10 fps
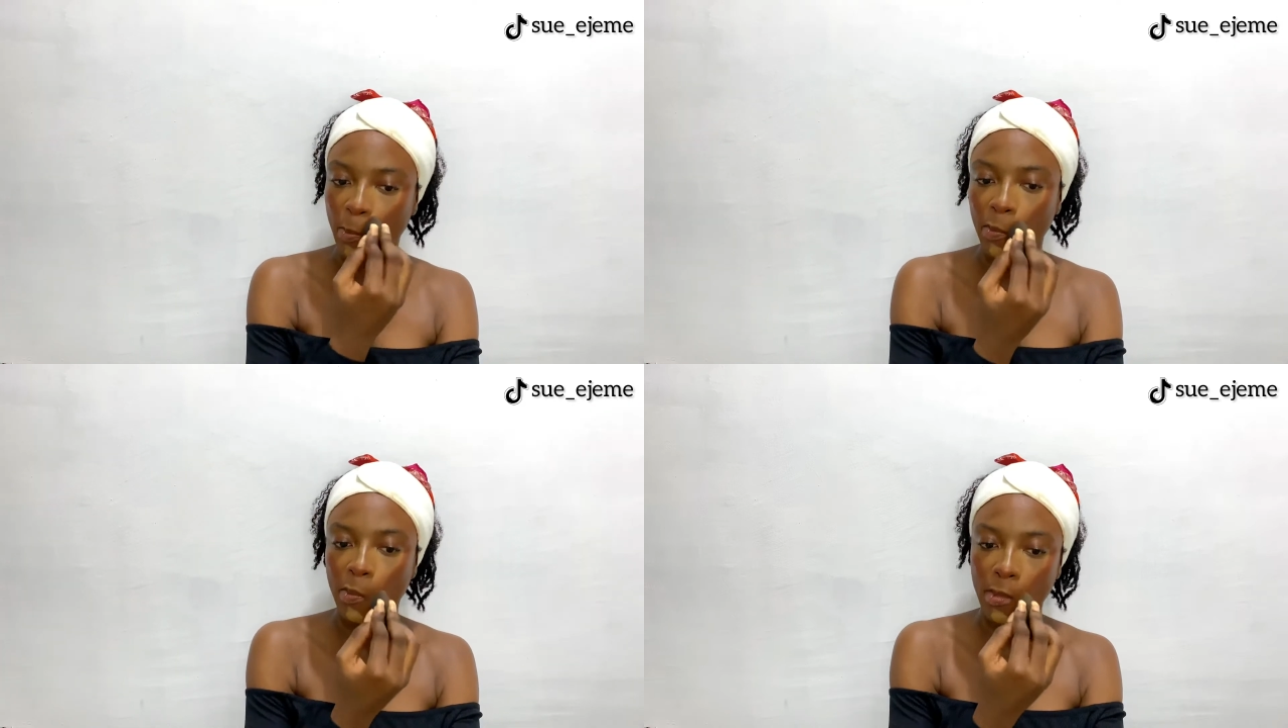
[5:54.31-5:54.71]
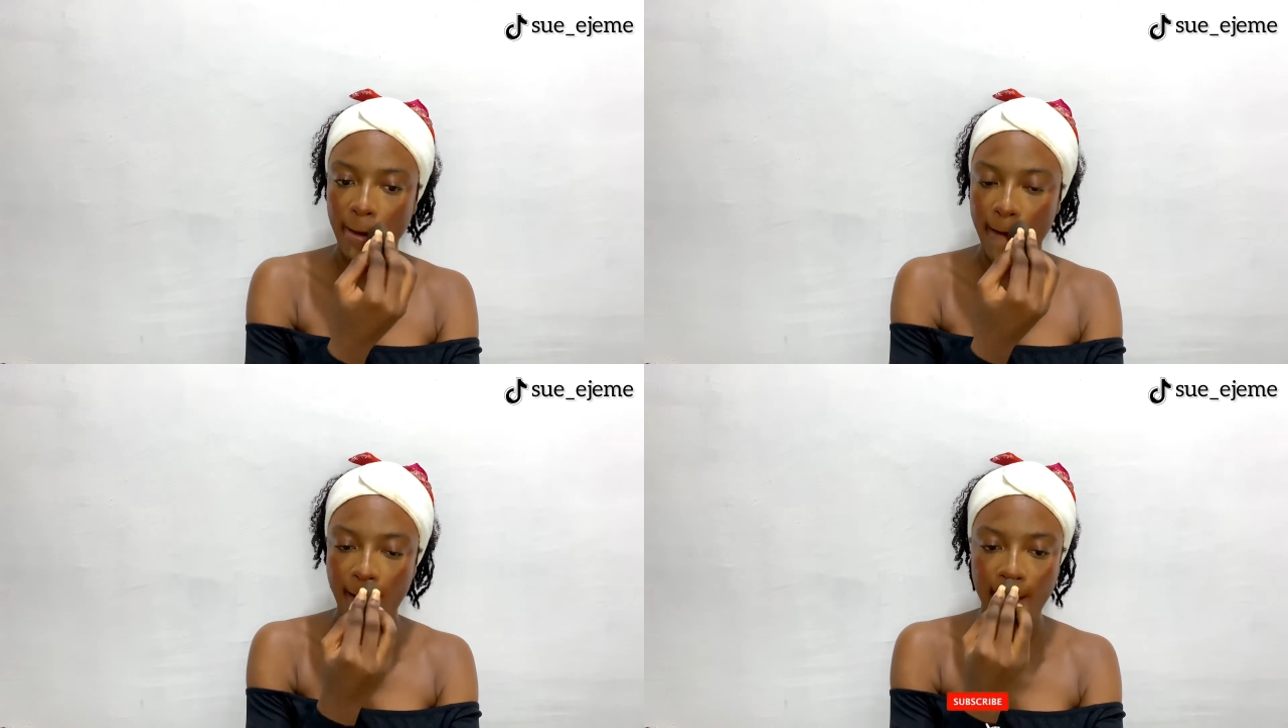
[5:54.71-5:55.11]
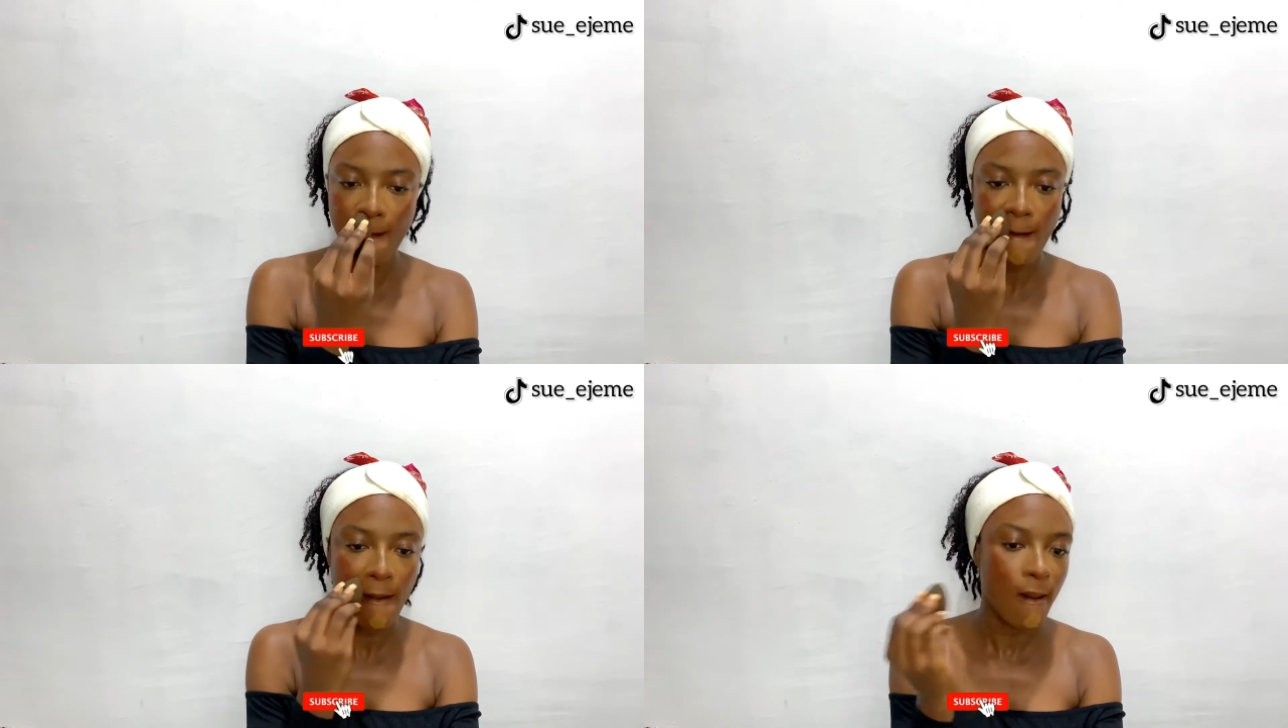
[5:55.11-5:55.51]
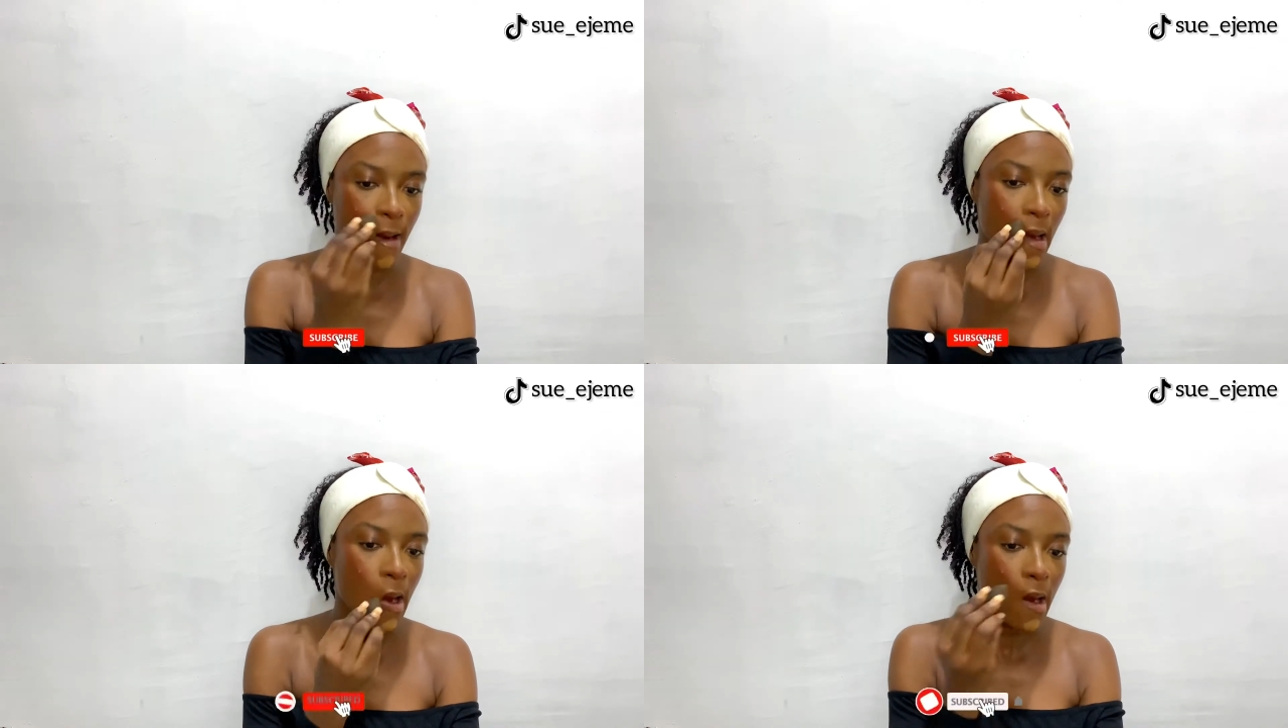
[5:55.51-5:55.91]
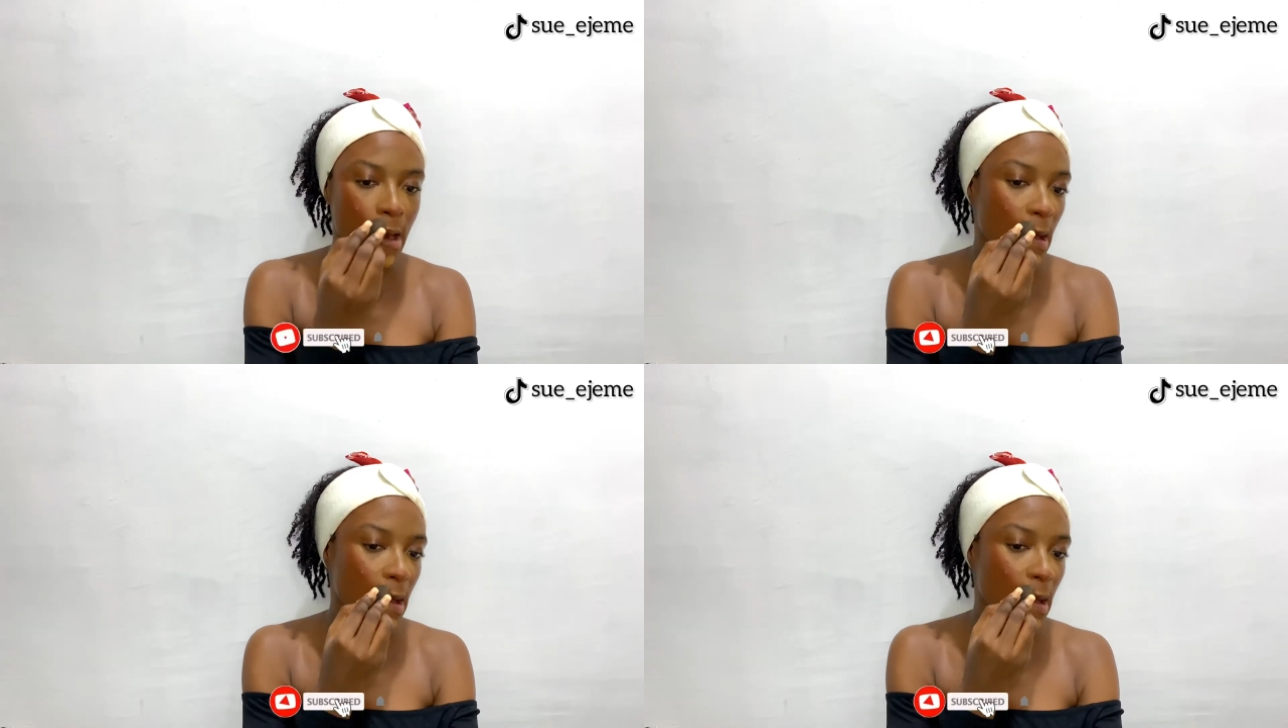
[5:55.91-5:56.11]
Blend the foundation.